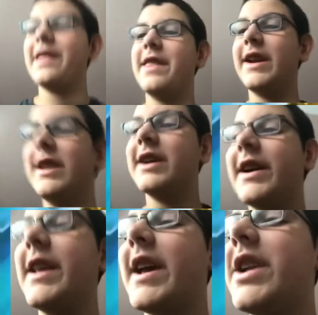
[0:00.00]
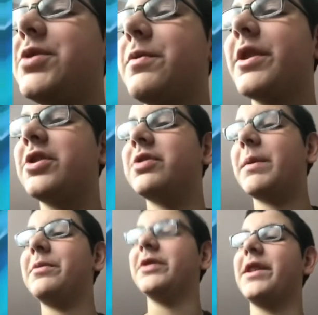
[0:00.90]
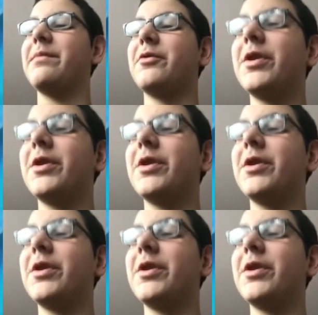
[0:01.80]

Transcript: then cutting edge where the shrapnel does more